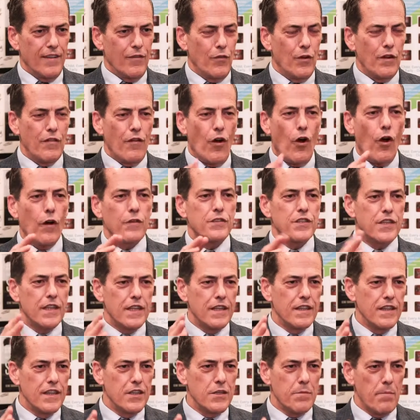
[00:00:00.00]
We've all
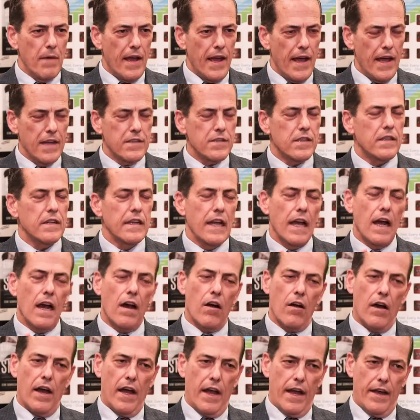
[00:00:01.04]
seen these masks.
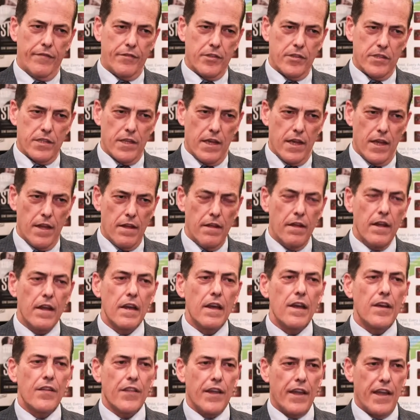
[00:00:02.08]
Now, I have to say,
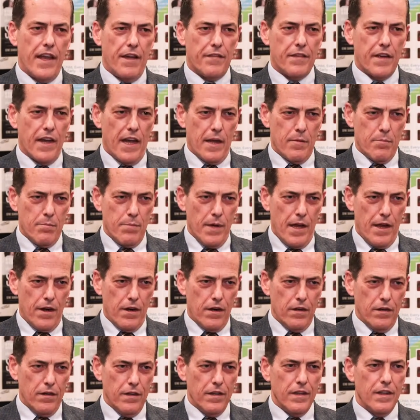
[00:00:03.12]
they have gotten
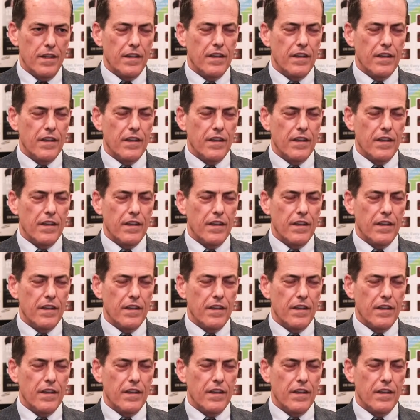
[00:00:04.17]
better.